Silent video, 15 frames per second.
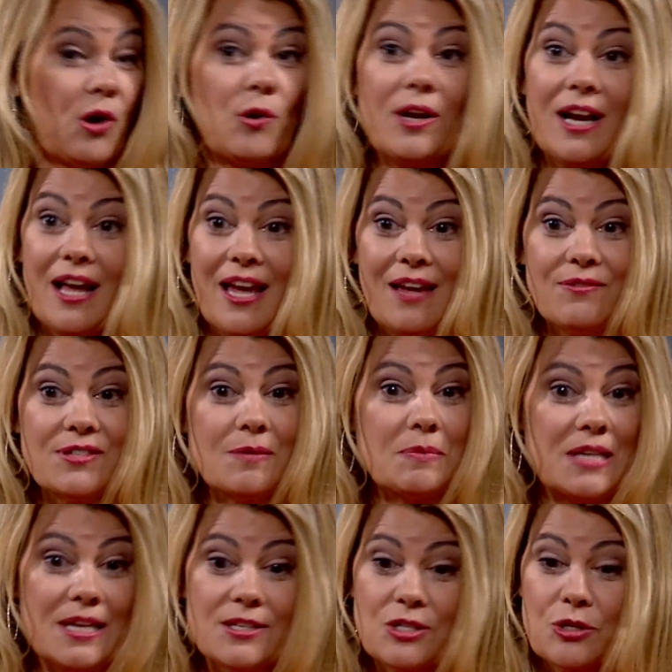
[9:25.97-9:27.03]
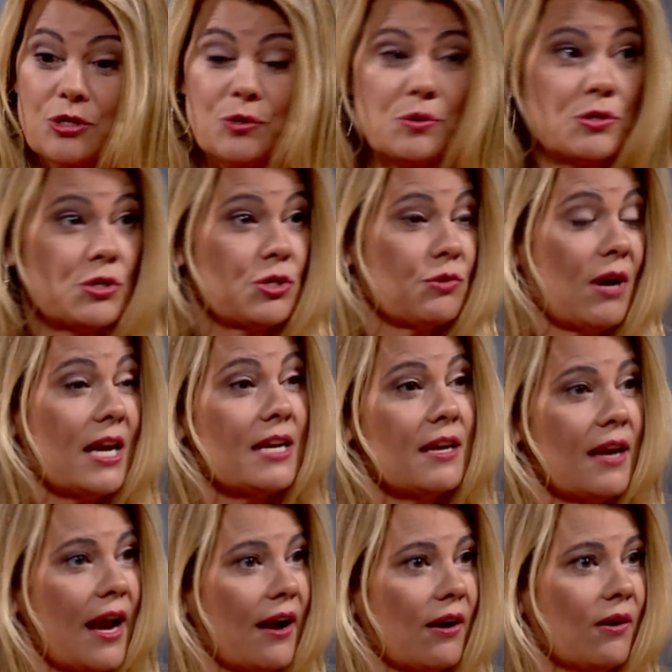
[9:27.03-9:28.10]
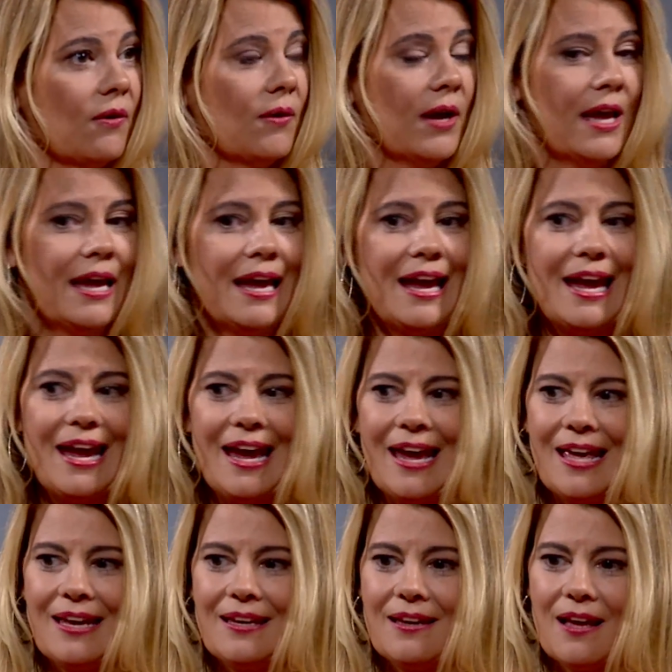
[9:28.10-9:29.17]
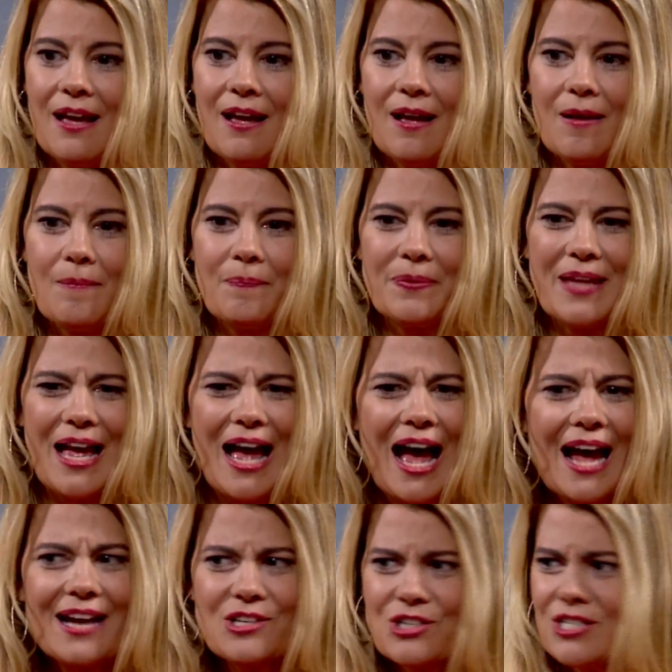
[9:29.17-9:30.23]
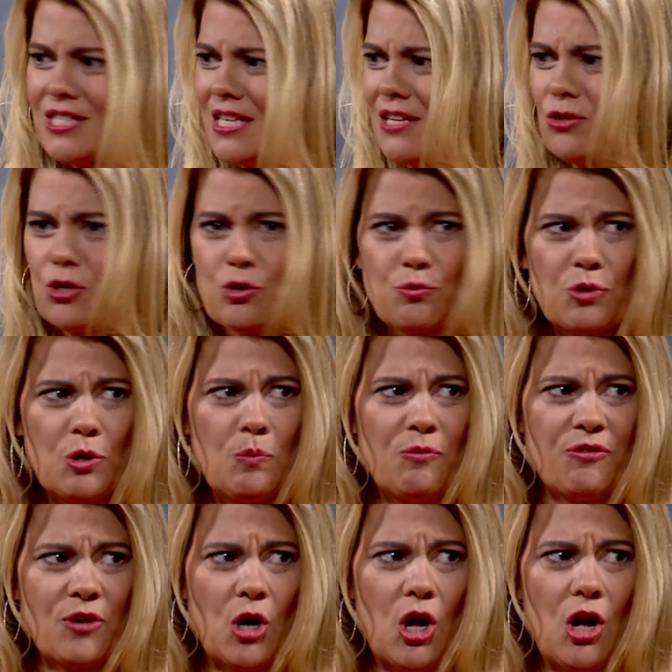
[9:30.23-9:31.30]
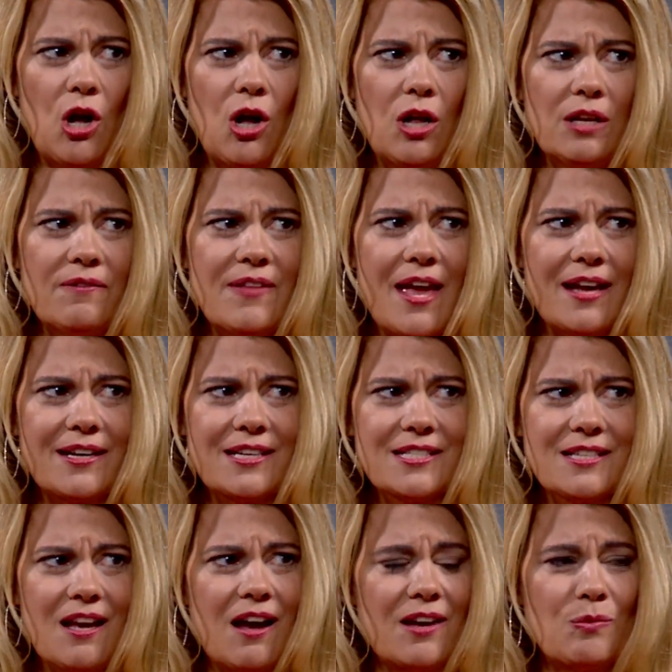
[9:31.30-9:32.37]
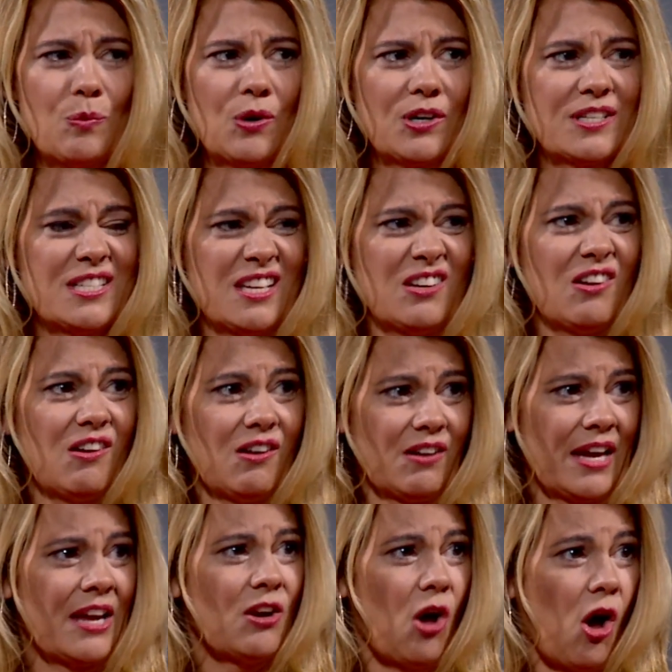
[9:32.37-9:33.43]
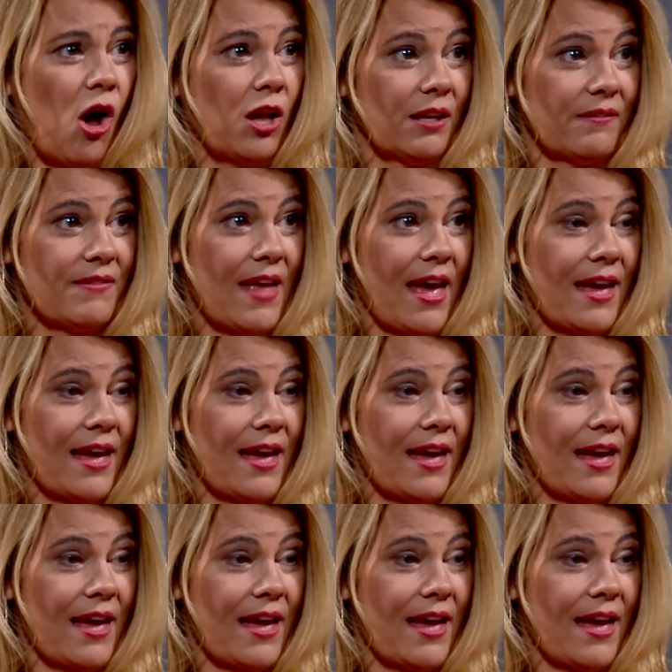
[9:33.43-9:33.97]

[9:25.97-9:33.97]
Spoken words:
own, and I have some kids that are doing the straight and narrow. And I just think there's room for all of that because God works in all of